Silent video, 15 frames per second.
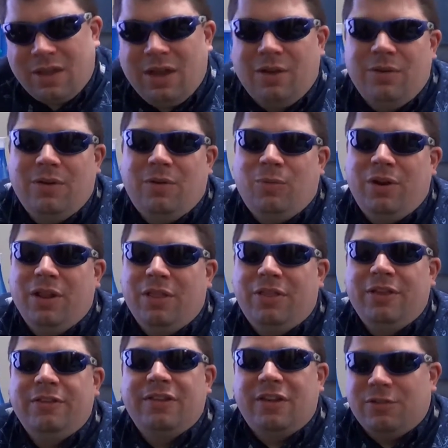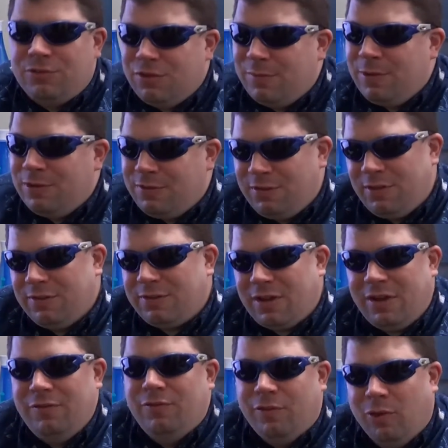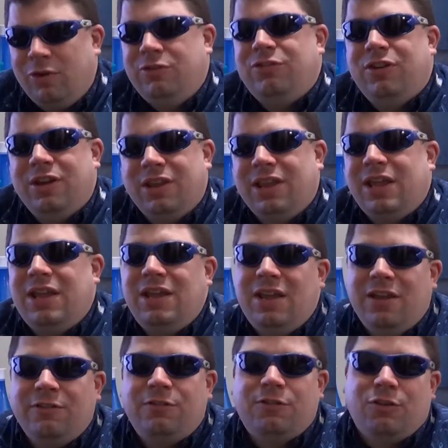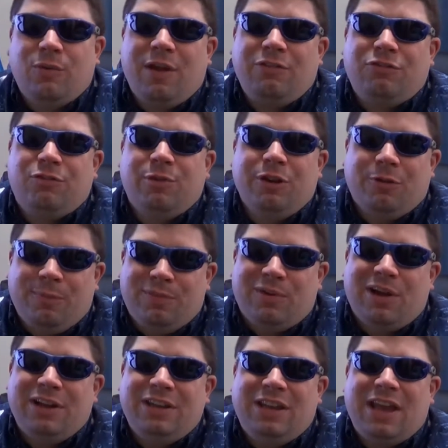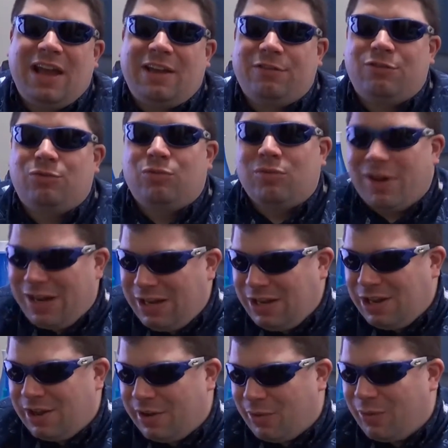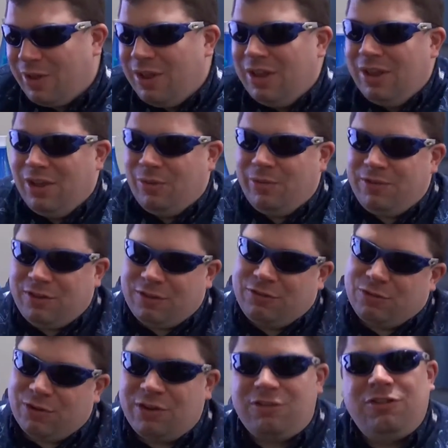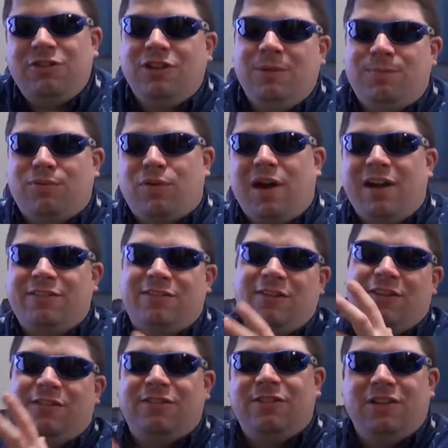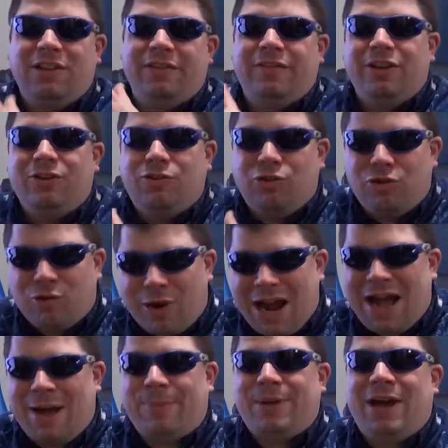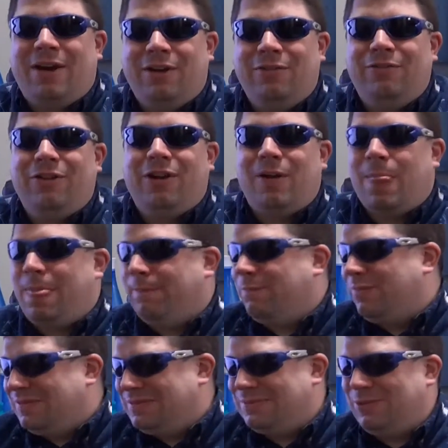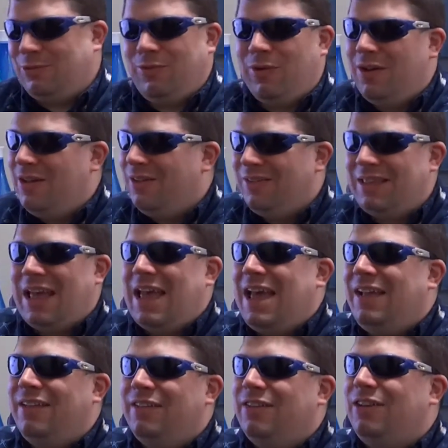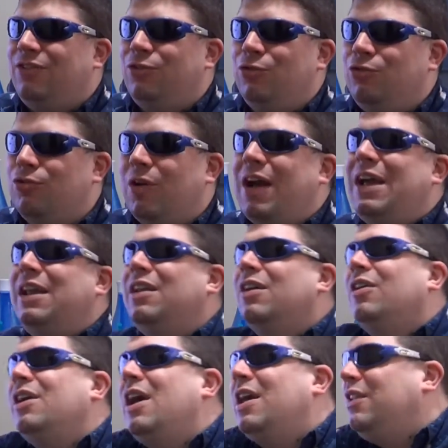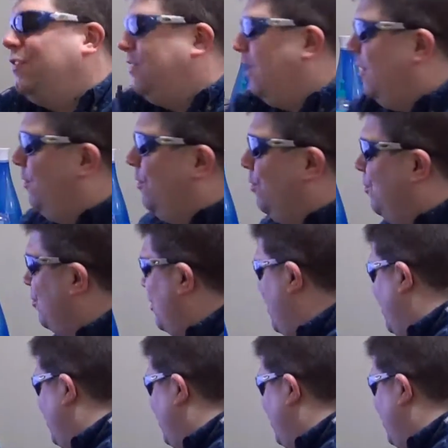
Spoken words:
One of the things that contributes to this, unfortunately, is terrestrial broadcast radio, which has traditionally processed the living crap out of their... What the heck? Is it too dry in here? Oh yeah, it is getting too dry.